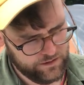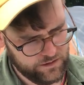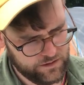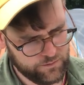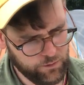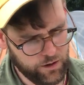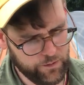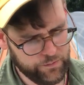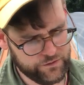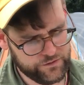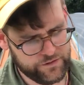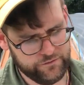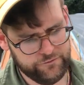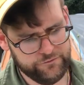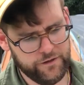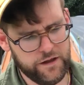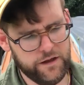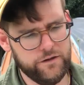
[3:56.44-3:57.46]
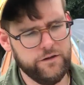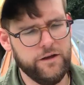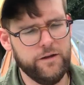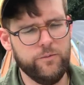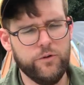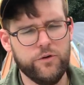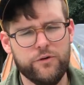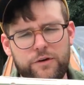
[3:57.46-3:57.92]
The small person followed
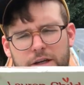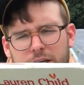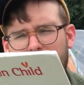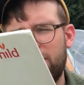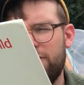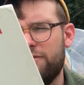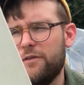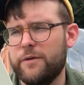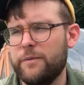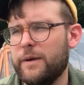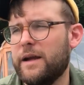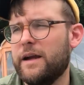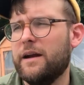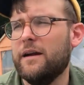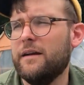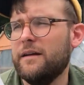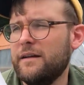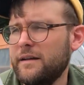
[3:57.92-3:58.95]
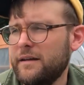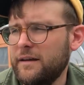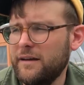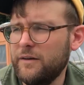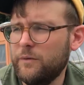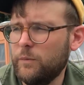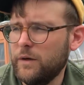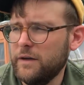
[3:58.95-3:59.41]
Elmore Green everywhere,
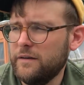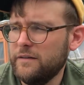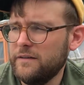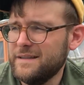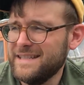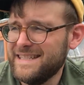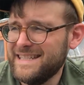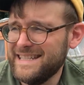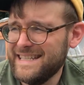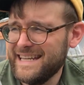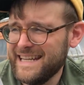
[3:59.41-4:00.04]
it wanted to sit